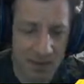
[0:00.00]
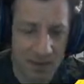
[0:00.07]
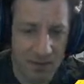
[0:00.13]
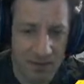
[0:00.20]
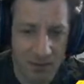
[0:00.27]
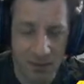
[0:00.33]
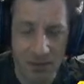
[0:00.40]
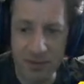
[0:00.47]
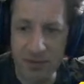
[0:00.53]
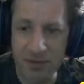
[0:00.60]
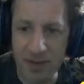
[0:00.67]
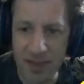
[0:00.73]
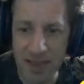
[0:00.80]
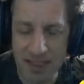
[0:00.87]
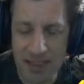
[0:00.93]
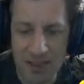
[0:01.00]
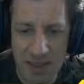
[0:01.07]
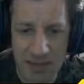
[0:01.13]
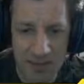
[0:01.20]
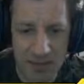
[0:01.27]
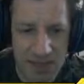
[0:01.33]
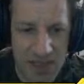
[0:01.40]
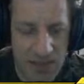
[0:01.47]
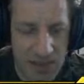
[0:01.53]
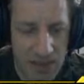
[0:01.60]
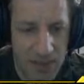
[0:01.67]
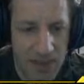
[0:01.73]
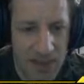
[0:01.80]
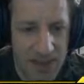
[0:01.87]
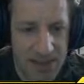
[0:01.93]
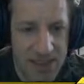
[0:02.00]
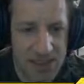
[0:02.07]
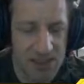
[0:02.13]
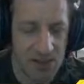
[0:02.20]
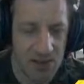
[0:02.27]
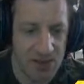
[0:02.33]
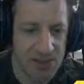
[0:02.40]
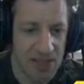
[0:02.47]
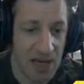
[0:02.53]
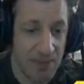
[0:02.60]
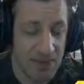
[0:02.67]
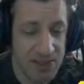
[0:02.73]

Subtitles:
for the next level to come up, and that takes a long time.